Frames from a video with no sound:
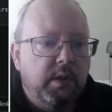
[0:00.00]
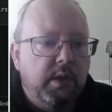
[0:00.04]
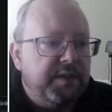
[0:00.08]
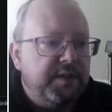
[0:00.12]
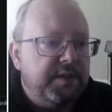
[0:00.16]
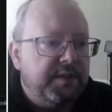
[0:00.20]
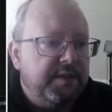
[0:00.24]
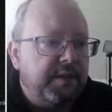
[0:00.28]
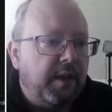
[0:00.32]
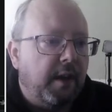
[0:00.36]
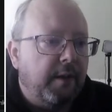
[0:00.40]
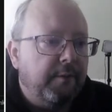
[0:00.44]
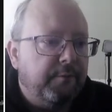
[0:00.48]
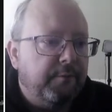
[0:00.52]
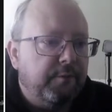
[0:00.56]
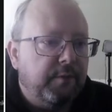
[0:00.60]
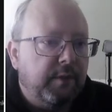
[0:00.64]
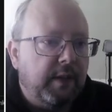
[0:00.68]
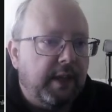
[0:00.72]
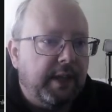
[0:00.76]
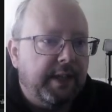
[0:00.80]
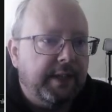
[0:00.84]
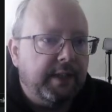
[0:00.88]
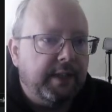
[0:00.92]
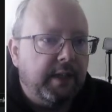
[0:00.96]
stuff
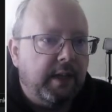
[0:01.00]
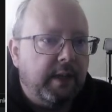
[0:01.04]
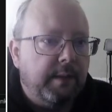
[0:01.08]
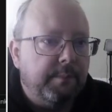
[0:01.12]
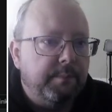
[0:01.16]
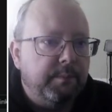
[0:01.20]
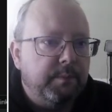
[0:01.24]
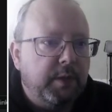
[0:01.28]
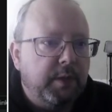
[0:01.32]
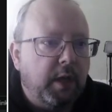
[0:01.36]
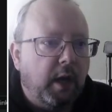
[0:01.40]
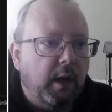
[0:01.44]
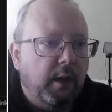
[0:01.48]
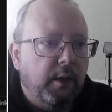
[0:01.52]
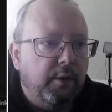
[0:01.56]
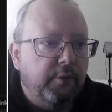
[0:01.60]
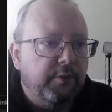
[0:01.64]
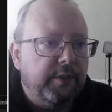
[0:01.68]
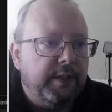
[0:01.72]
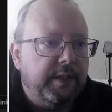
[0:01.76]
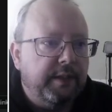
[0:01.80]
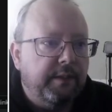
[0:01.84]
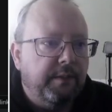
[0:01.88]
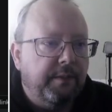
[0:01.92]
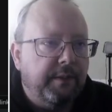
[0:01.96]
like
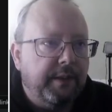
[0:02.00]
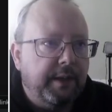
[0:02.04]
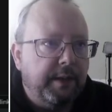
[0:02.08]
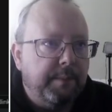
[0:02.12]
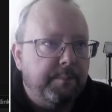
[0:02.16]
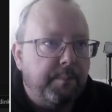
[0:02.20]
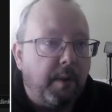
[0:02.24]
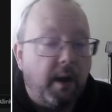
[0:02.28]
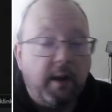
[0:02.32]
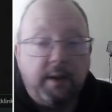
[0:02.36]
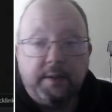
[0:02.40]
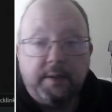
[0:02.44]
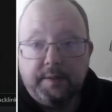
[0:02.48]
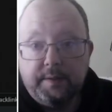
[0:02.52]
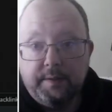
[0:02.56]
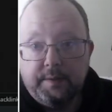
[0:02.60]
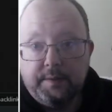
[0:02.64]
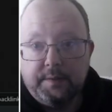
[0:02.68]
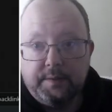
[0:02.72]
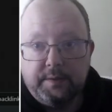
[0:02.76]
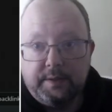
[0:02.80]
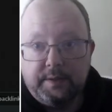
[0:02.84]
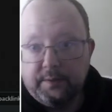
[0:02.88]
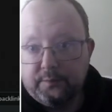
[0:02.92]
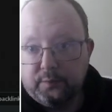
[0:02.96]
coloring the
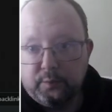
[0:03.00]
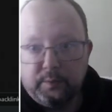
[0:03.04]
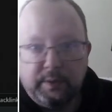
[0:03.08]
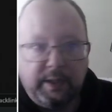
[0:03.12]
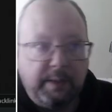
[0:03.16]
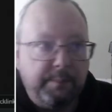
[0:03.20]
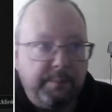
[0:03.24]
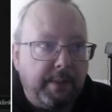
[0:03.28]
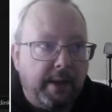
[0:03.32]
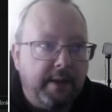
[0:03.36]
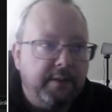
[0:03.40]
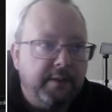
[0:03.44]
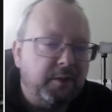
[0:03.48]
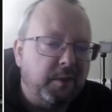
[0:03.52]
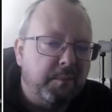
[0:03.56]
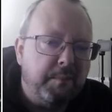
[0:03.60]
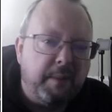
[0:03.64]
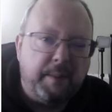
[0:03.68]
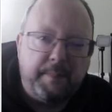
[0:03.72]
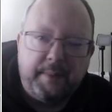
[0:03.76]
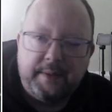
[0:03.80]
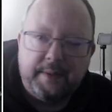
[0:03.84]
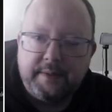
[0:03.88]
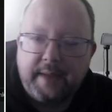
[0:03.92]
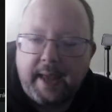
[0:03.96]
boxes differently based on
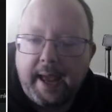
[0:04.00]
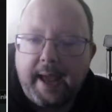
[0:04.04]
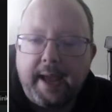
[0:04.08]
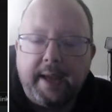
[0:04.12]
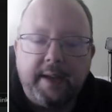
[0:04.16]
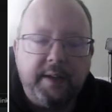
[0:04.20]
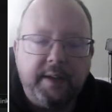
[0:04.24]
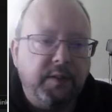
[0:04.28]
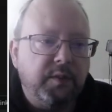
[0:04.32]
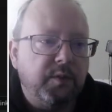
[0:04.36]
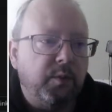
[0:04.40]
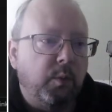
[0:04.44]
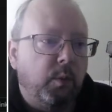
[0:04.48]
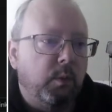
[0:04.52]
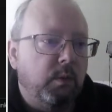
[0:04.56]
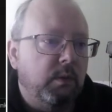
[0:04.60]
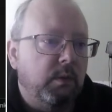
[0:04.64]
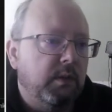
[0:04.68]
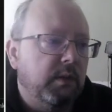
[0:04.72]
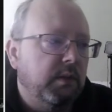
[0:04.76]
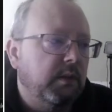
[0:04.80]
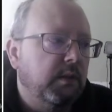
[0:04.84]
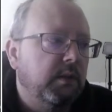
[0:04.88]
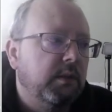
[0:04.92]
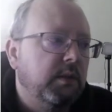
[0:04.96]
maybe tags
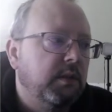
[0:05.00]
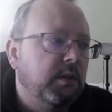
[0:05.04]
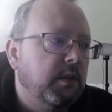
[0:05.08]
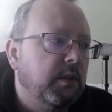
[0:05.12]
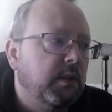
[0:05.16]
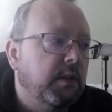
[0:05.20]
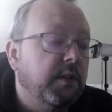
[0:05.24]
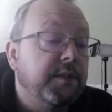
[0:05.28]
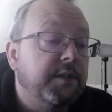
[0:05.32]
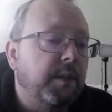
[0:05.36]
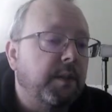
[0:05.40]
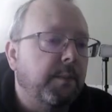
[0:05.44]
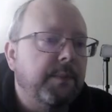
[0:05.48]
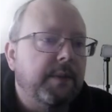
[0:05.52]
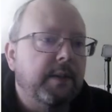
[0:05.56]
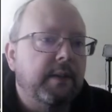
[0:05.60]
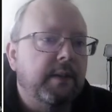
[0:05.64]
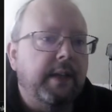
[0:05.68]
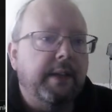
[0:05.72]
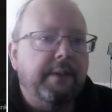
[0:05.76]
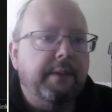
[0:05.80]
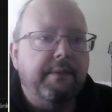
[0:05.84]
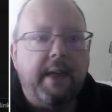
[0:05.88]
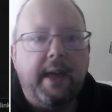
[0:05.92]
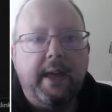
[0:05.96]
or something
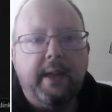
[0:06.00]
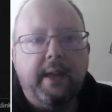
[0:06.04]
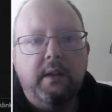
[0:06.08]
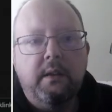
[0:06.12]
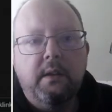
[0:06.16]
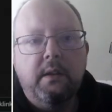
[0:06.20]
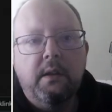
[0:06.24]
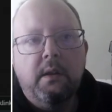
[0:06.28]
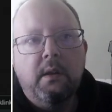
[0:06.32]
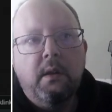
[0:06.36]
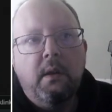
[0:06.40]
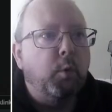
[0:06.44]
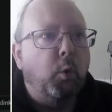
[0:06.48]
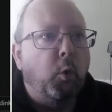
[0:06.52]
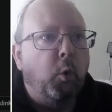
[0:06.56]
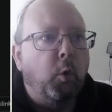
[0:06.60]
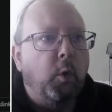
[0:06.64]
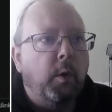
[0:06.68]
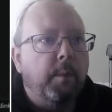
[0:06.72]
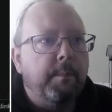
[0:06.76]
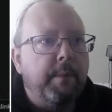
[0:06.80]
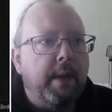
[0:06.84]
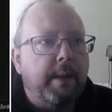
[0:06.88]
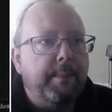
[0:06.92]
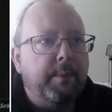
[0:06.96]
like that.
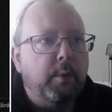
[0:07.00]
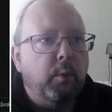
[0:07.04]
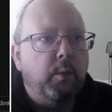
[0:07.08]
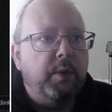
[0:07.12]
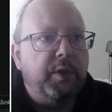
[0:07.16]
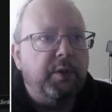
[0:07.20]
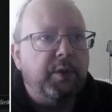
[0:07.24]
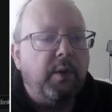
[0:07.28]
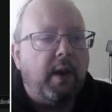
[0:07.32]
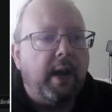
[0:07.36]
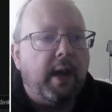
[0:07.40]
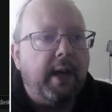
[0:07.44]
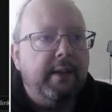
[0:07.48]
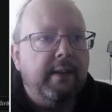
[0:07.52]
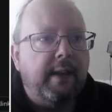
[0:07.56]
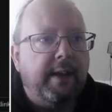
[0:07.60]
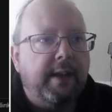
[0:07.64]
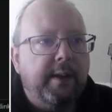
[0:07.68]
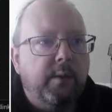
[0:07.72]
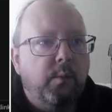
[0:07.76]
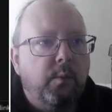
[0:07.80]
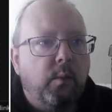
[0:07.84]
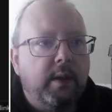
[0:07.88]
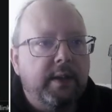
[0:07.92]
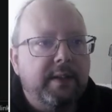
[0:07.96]
Or maybe when you
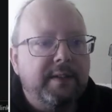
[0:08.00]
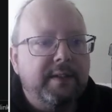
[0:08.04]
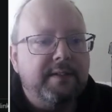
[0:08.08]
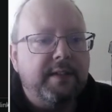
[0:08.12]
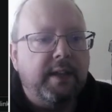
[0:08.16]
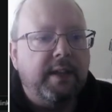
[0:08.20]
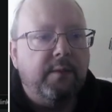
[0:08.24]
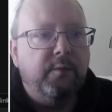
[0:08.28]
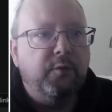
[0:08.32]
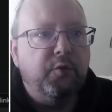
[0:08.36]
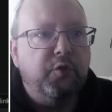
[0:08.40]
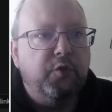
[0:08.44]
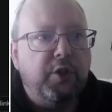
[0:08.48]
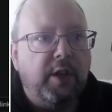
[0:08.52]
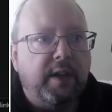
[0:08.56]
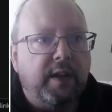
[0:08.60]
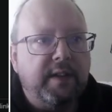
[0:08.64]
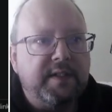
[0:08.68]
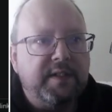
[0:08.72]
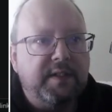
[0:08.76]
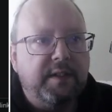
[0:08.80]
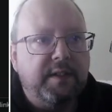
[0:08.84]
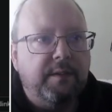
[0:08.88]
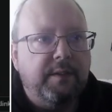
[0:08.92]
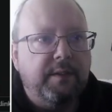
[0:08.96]
highlighted one, instead of
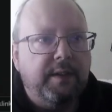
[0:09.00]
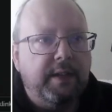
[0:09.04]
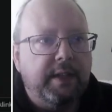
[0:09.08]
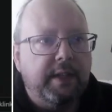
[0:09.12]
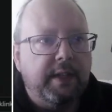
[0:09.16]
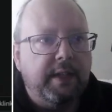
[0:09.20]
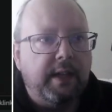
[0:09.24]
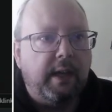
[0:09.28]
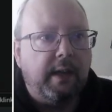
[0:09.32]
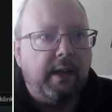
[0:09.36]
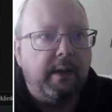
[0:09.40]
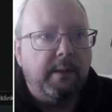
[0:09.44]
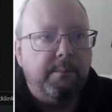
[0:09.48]
just the